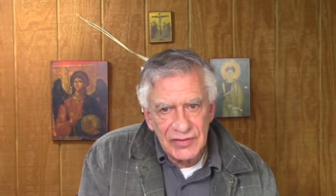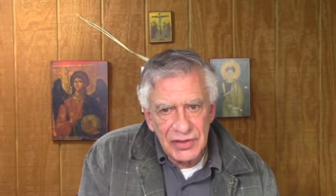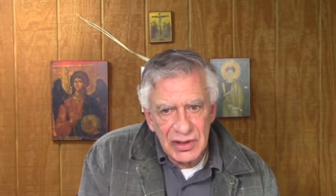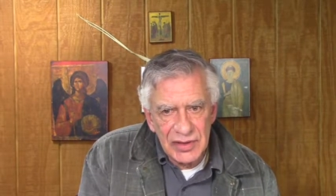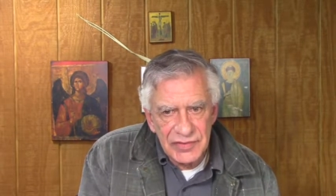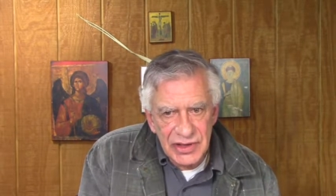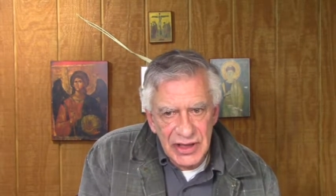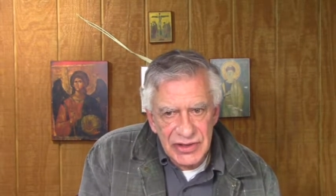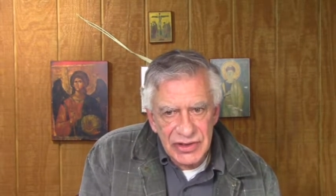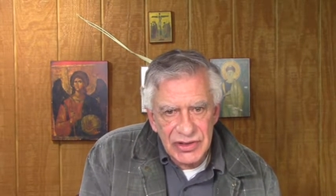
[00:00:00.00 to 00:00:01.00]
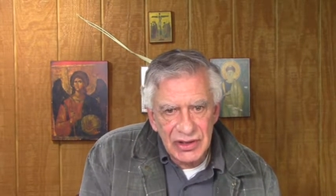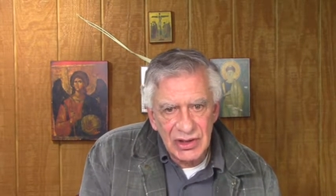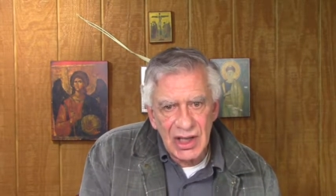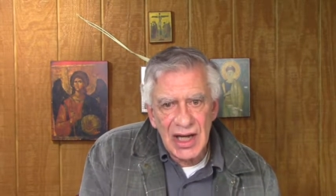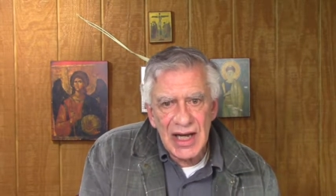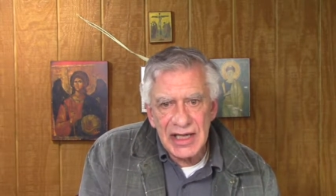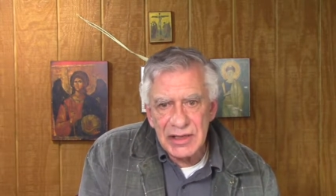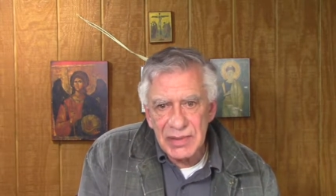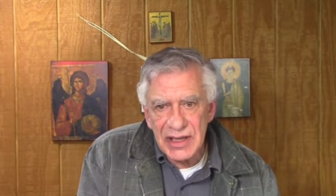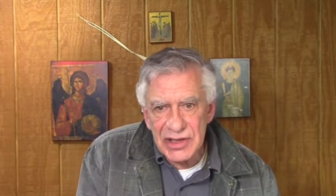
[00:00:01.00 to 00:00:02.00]
In the view of Jesus, the law
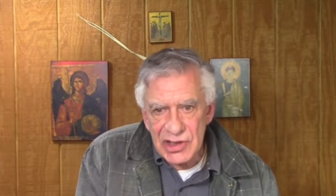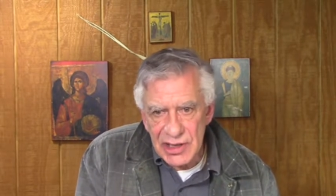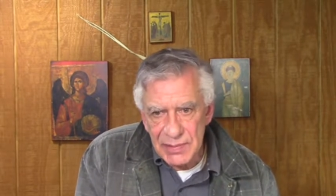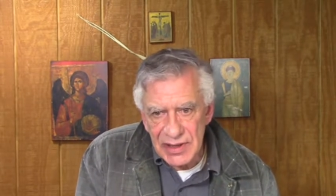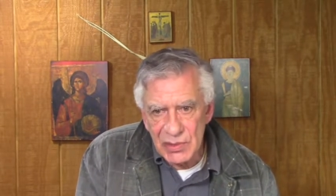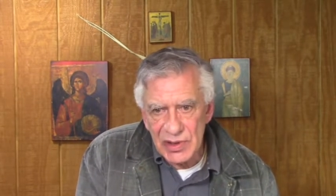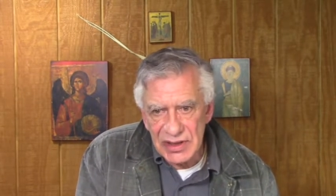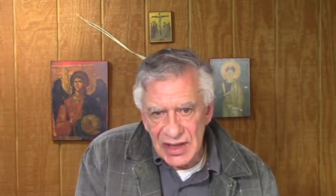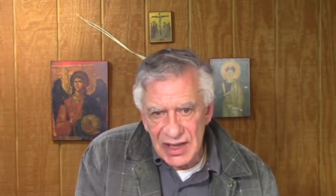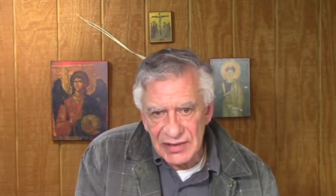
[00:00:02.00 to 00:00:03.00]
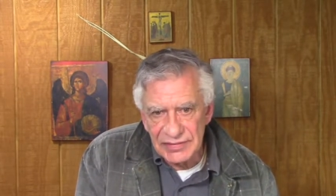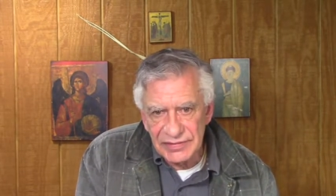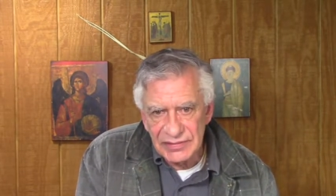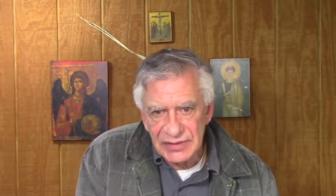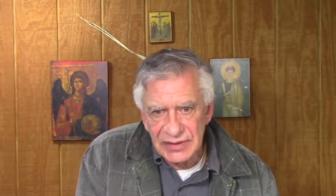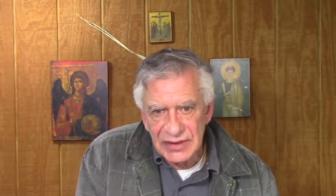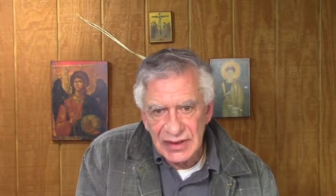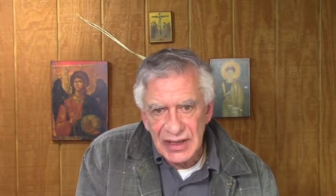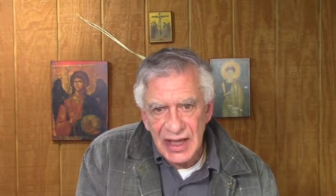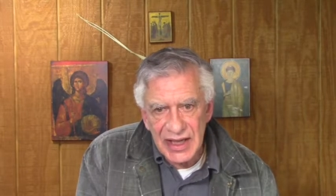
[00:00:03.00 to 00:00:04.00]
had to be interpreted with love
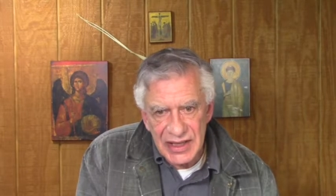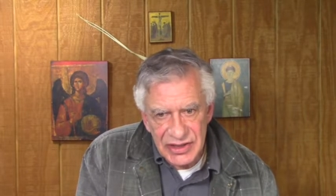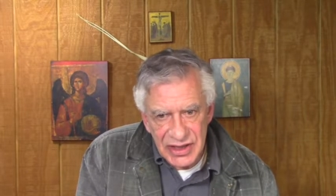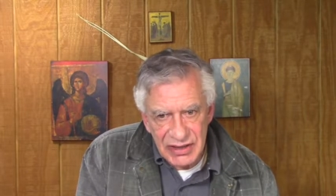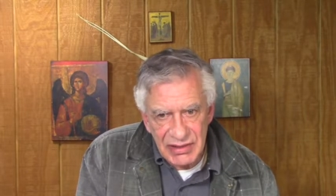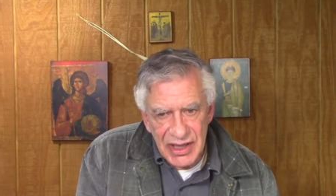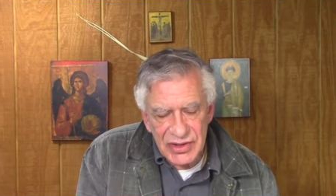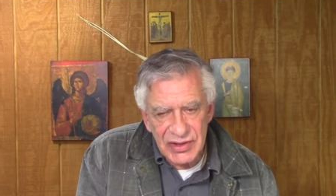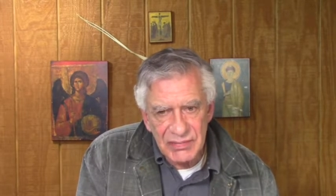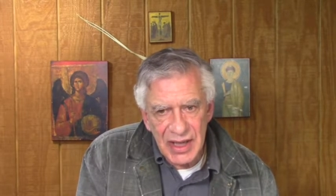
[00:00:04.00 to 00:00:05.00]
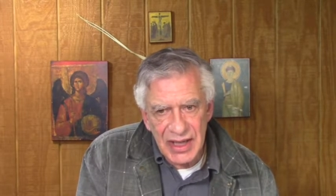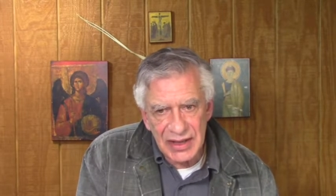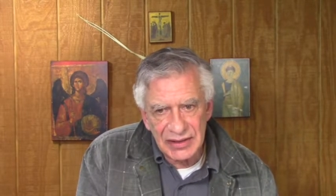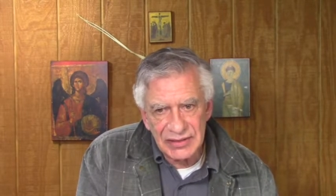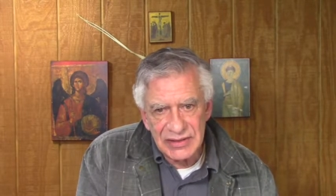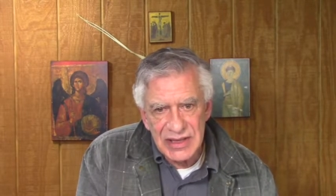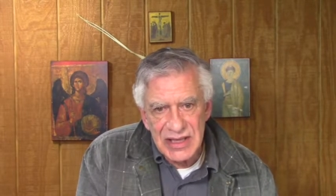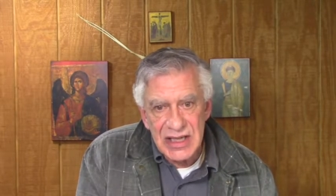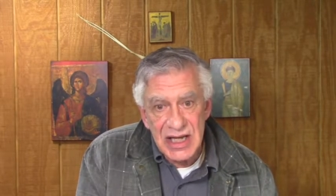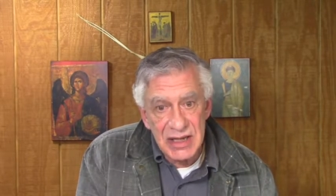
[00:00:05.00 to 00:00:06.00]
and consideration of man.
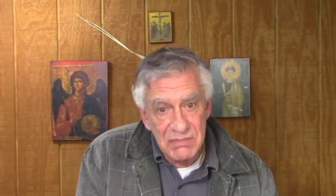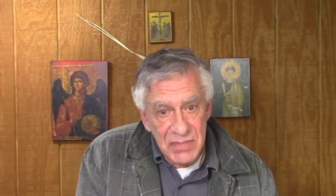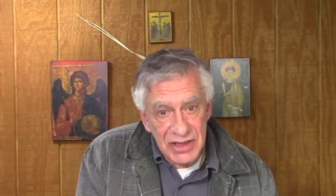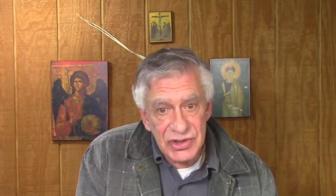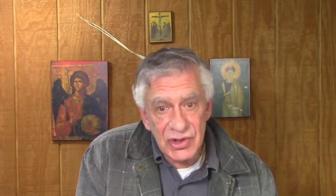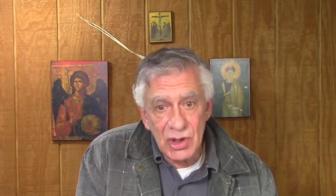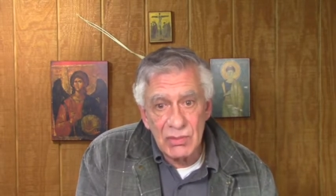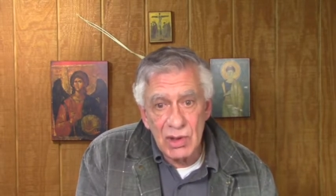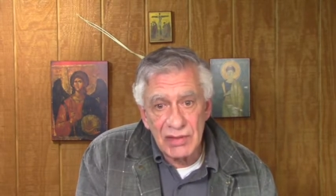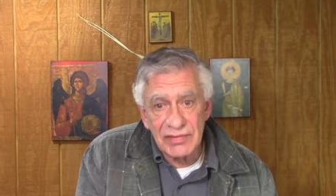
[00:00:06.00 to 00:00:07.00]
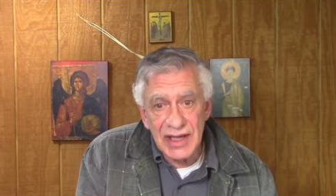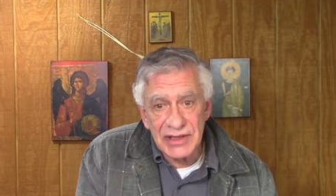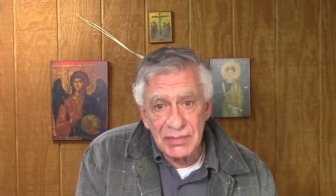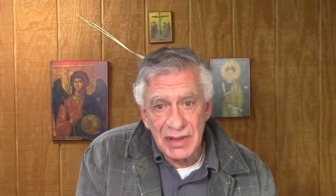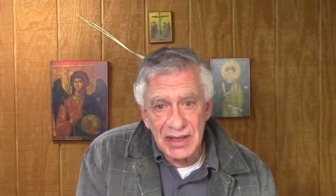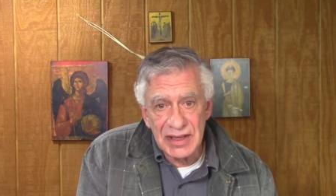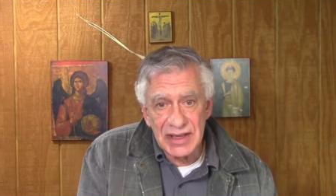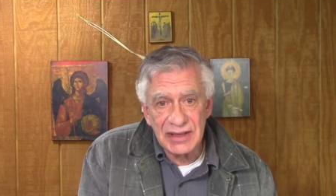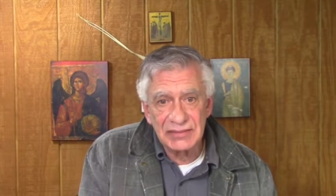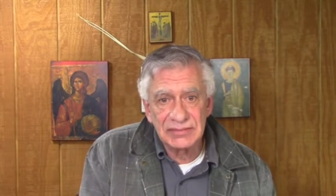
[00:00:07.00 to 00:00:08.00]
It must show more
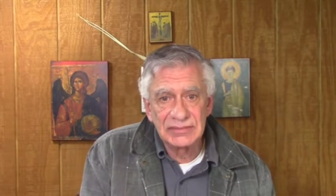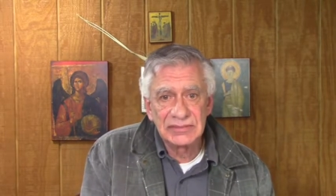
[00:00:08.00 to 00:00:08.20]
flexibility.